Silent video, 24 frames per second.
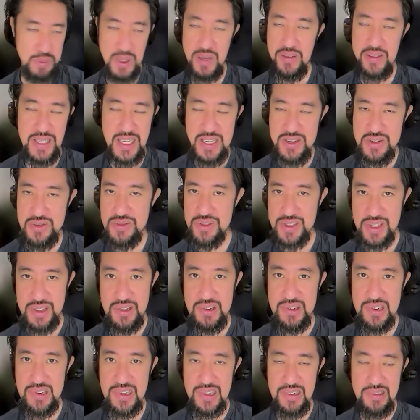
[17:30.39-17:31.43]

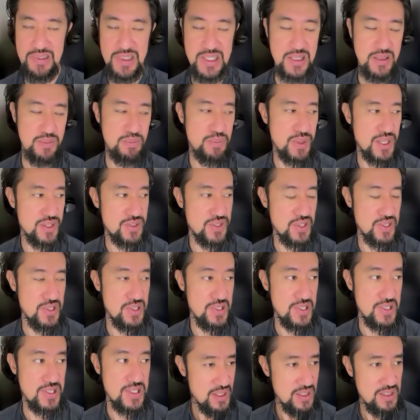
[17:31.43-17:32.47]
right?
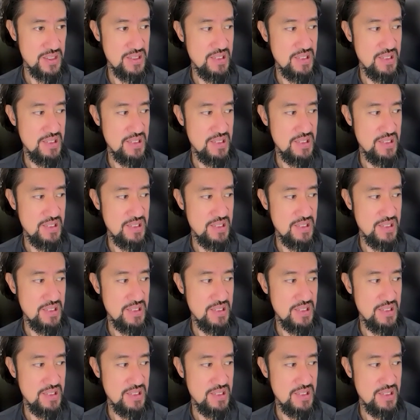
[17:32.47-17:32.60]
Basically.